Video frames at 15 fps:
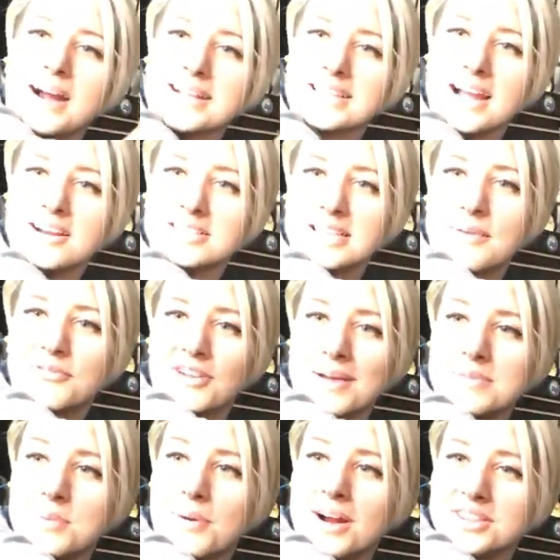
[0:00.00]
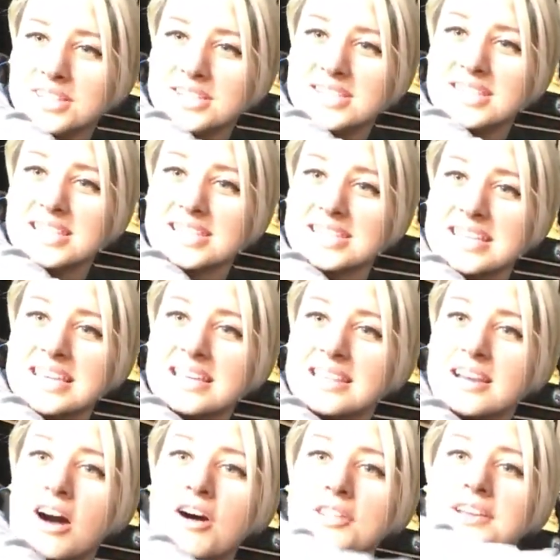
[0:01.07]
my entire subframe, the part, the seat
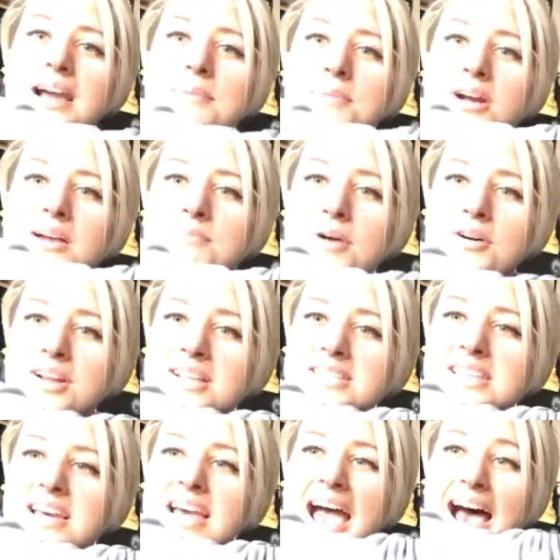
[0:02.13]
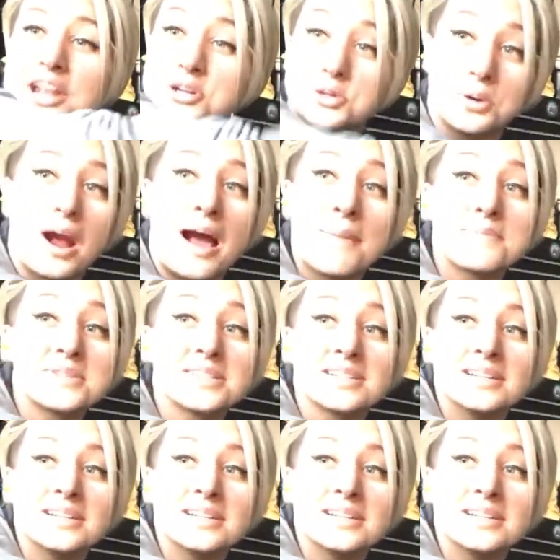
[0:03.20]
and all the upper components had dropped.